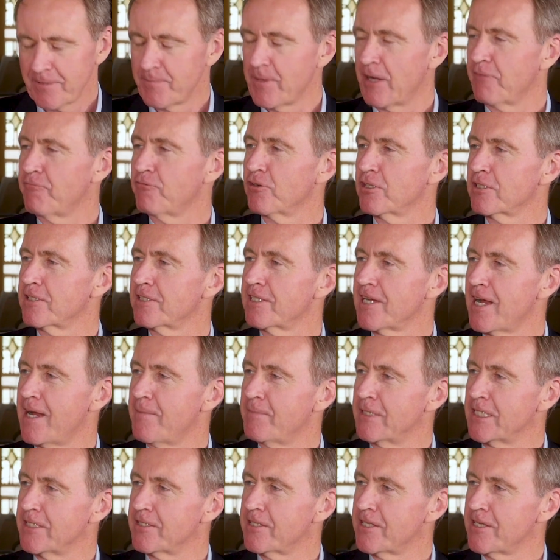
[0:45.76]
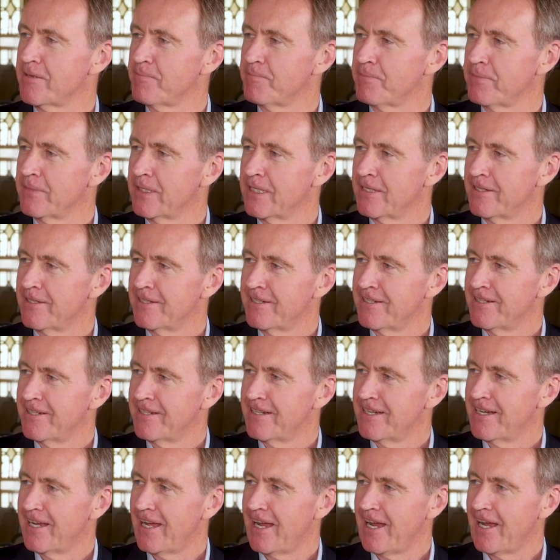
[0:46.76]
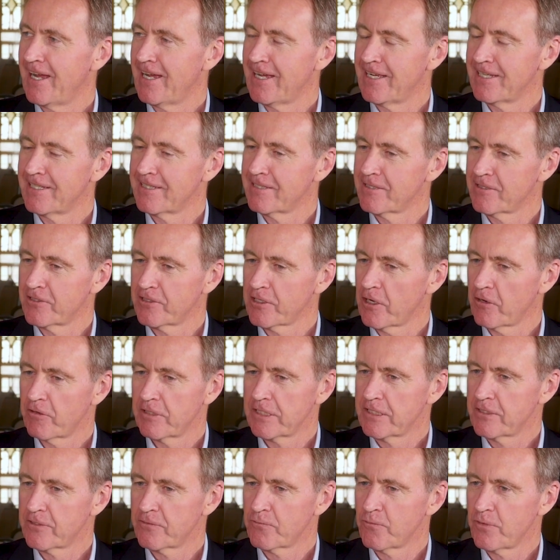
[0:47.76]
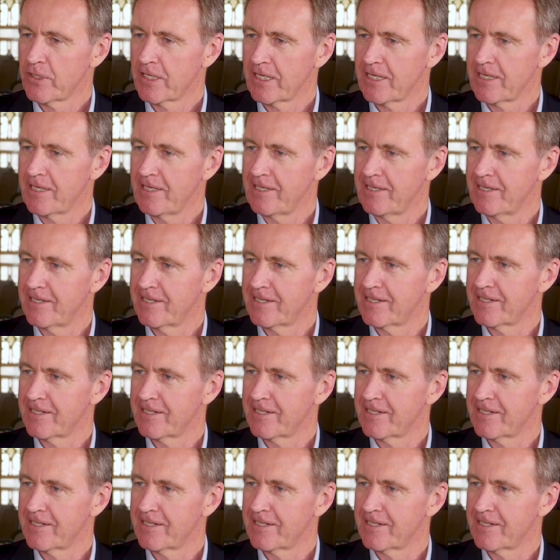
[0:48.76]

is my first time in Zim. And so it's really